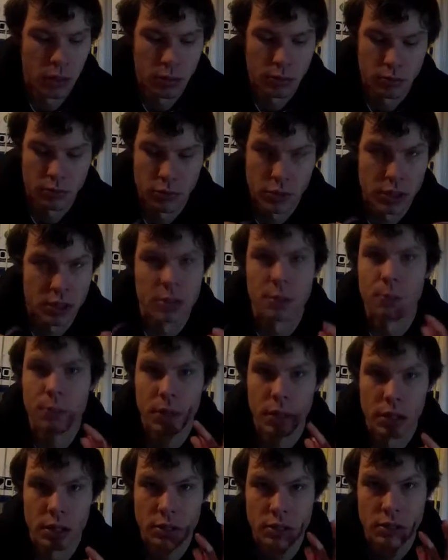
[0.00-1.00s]
It just
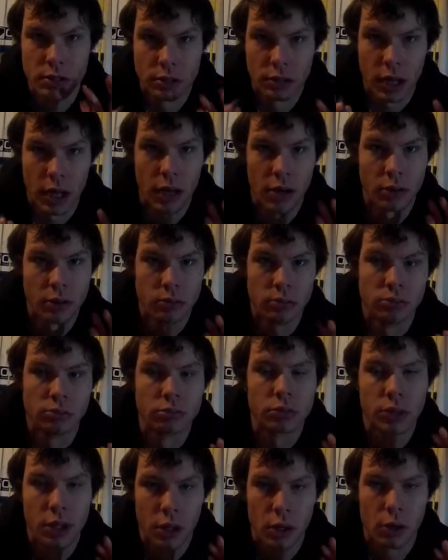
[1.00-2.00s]
depends on how
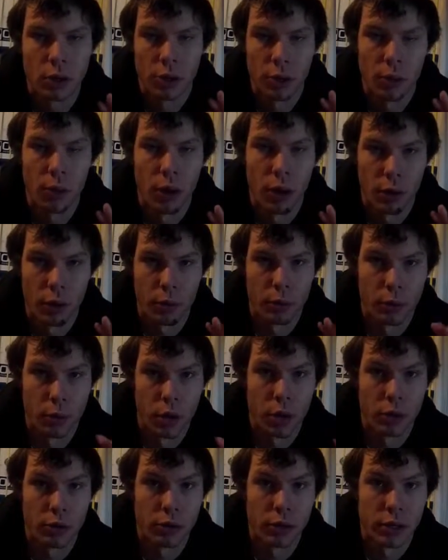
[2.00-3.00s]
cold the water
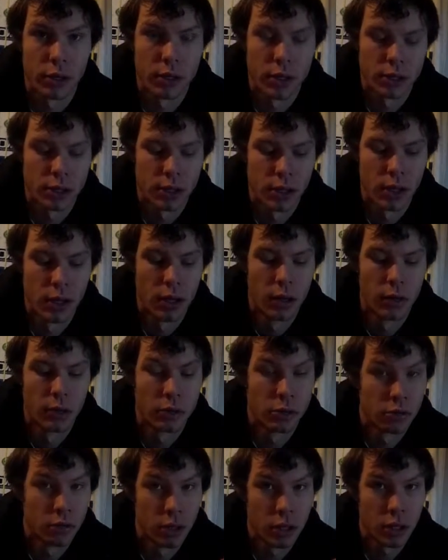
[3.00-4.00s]
is. If
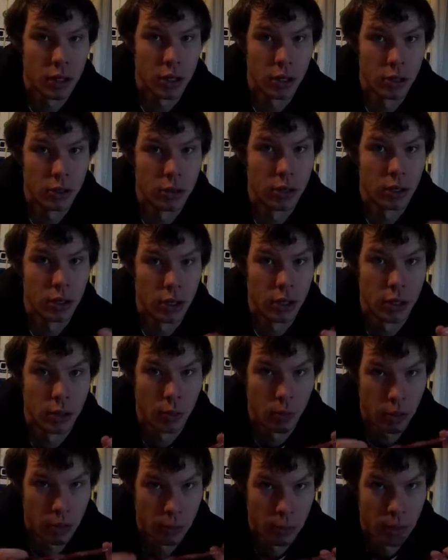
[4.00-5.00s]
it's really cold,
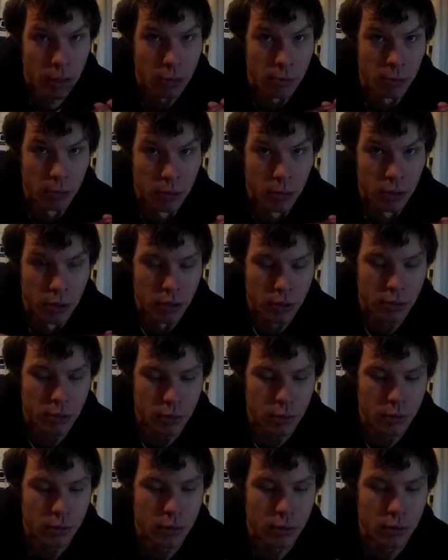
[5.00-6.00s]
you just
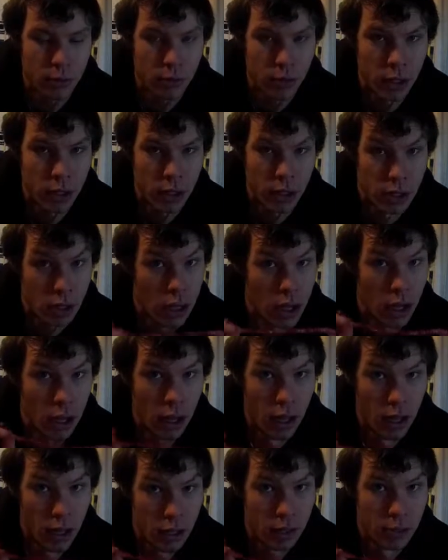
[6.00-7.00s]
want one fish,
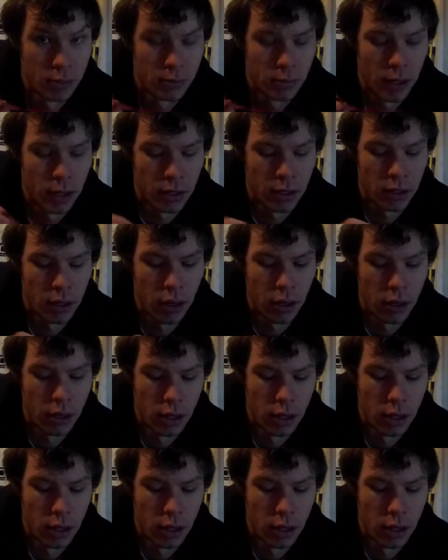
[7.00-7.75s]
bait to go.